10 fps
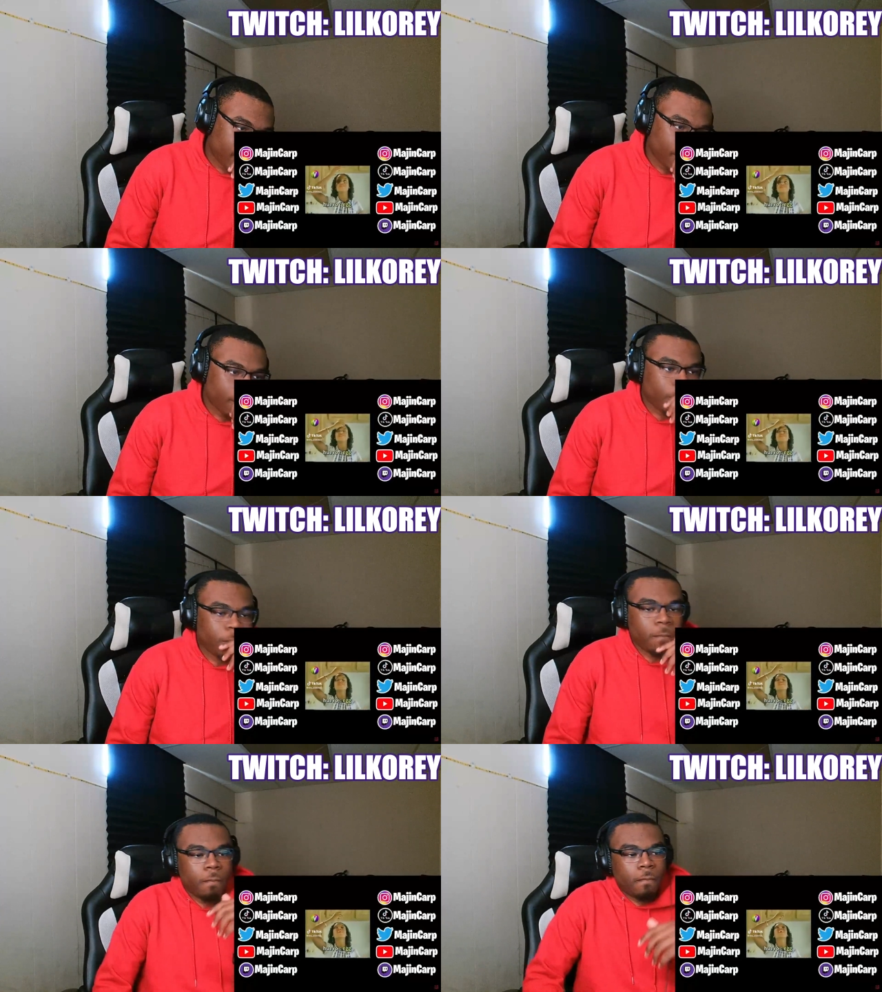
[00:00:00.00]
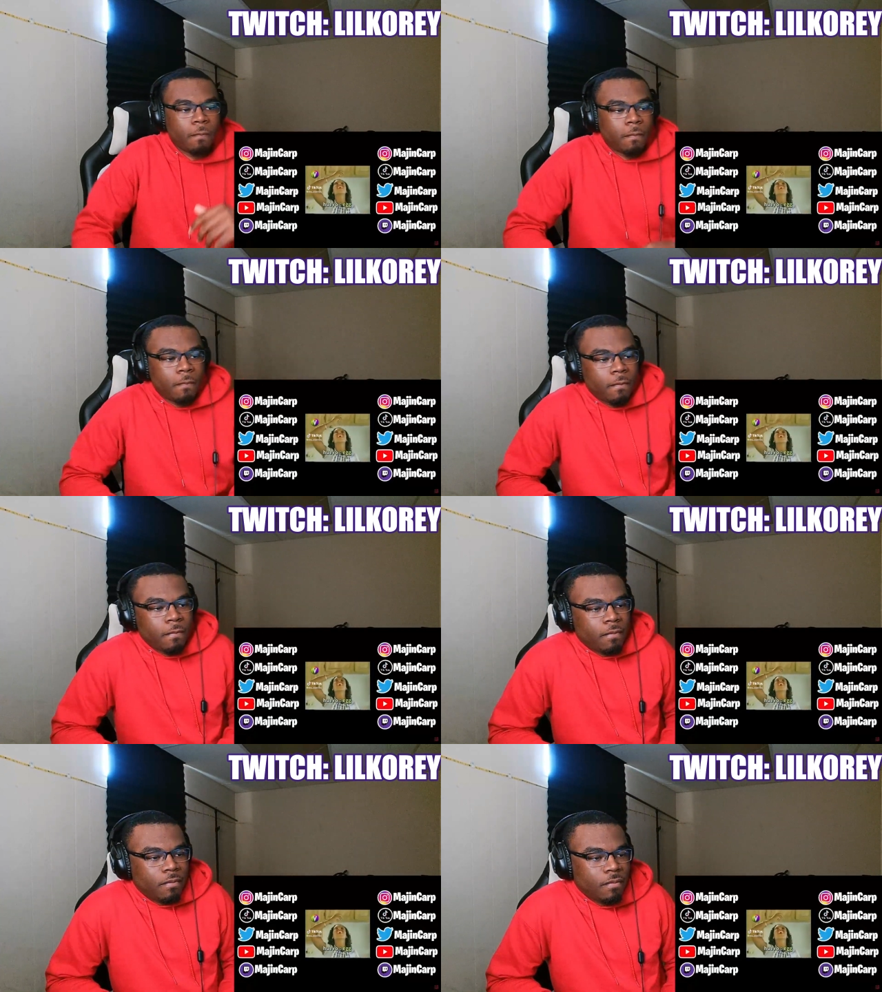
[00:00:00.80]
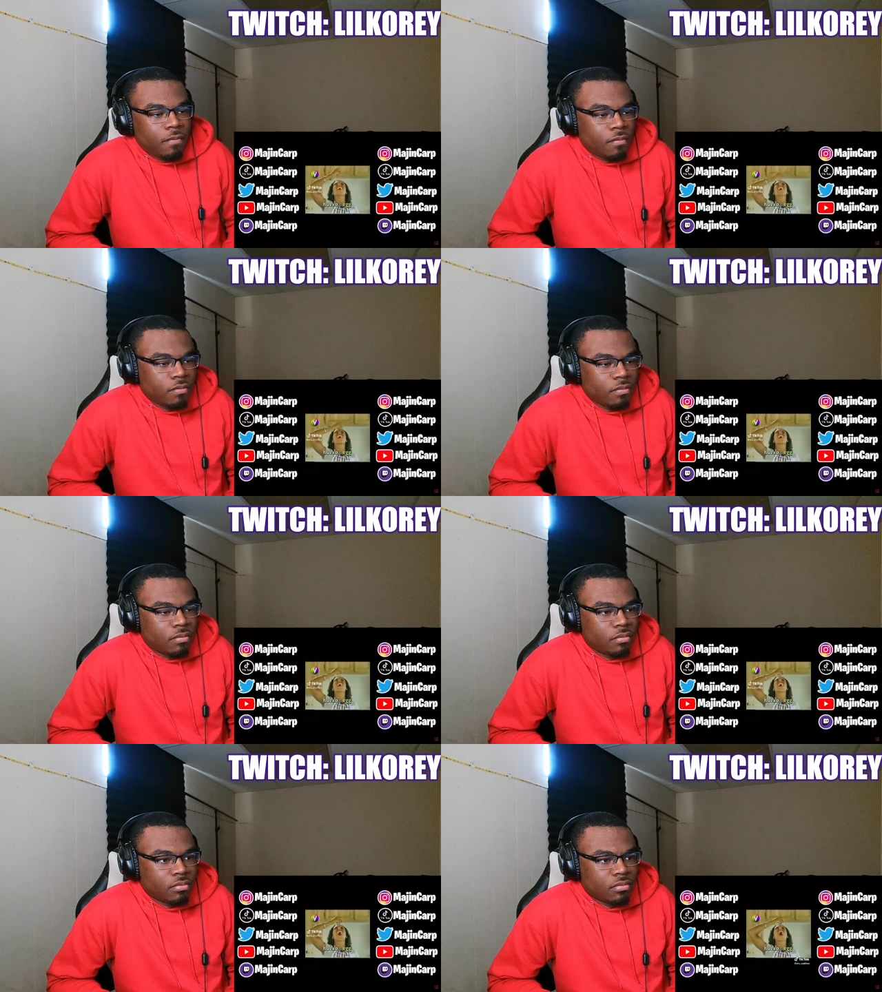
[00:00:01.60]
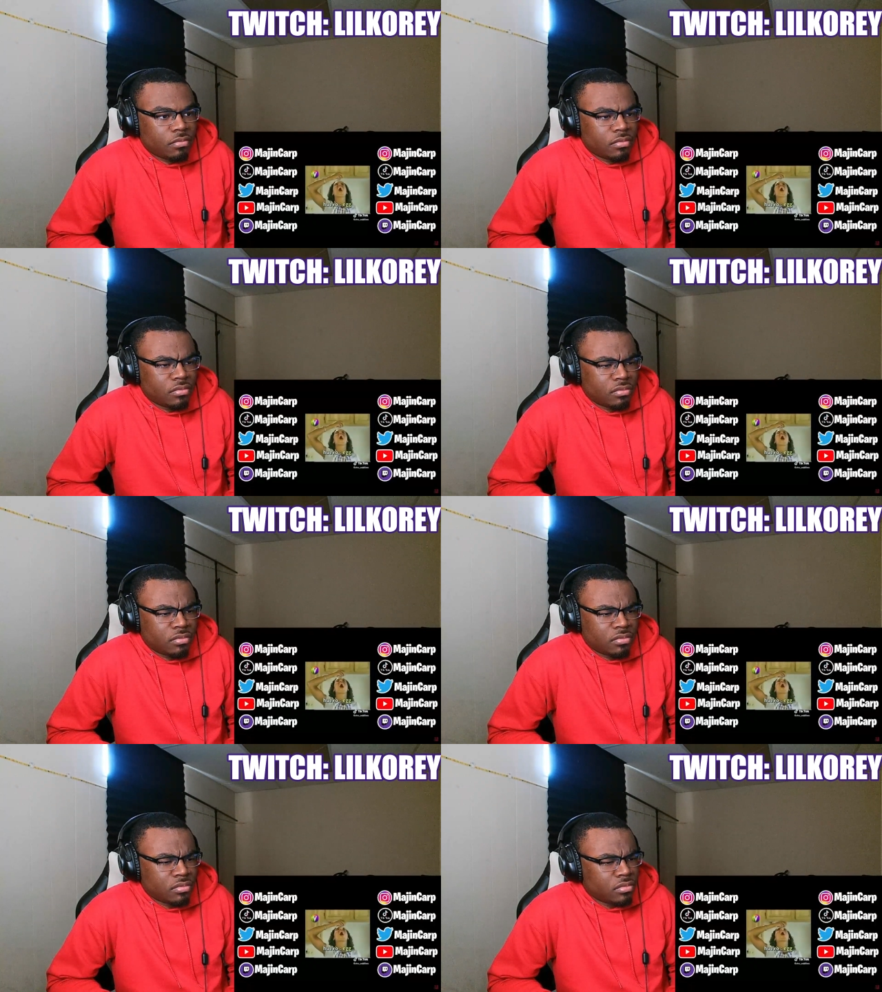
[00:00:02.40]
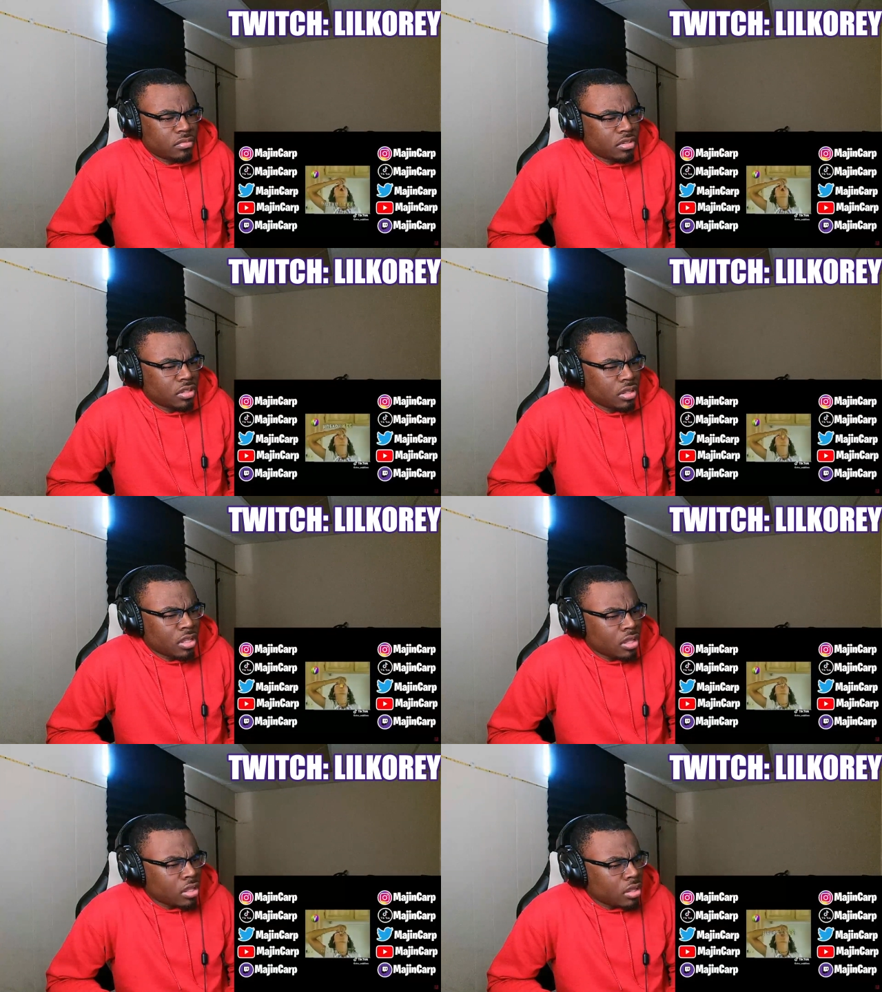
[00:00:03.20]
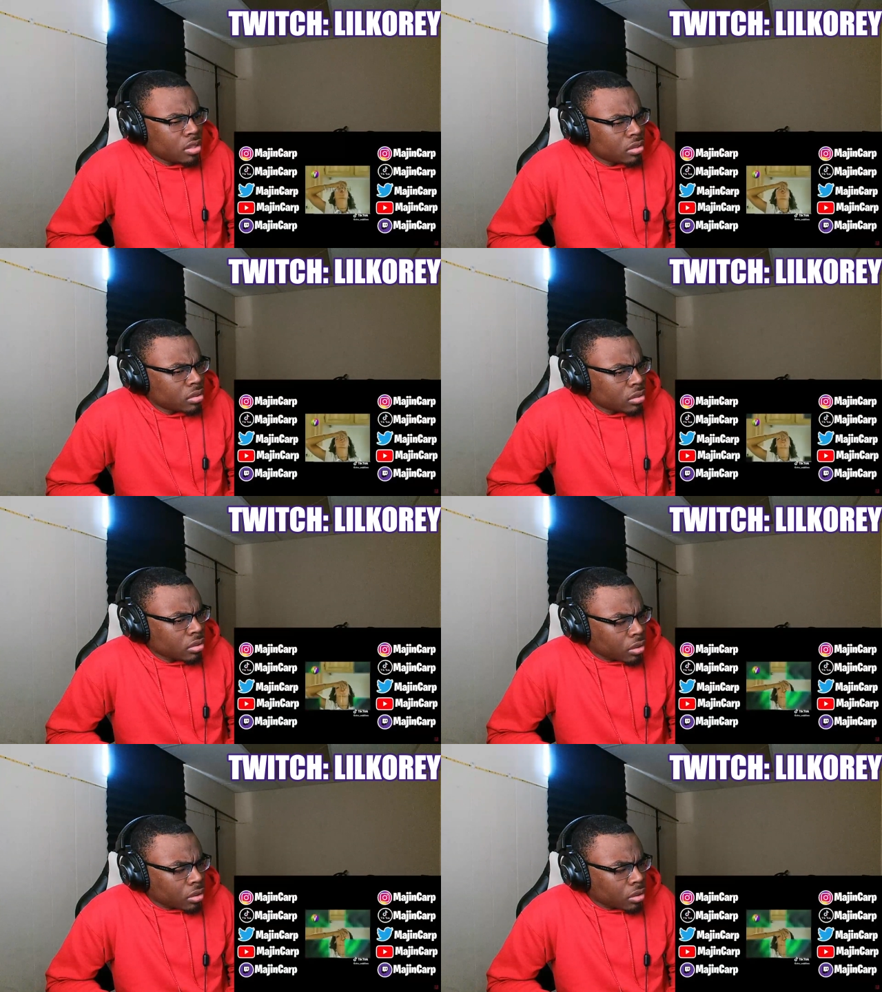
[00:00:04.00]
(silence)